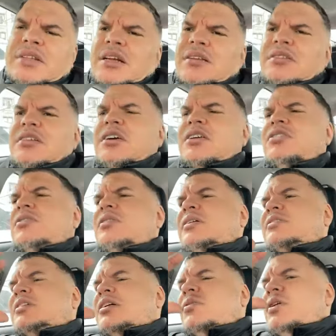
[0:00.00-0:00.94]
they'll tell you,
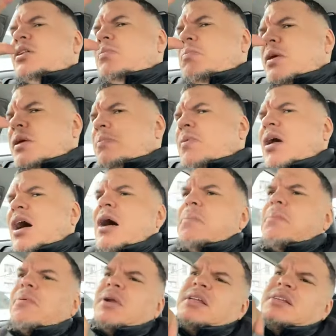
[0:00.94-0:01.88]
they'll say, well, the people
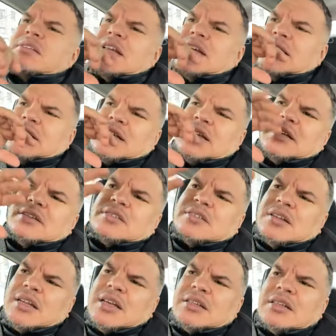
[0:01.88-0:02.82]
operates like
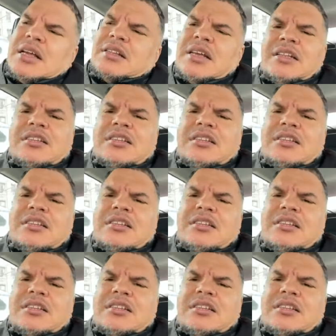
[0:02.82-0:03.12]
this and like that.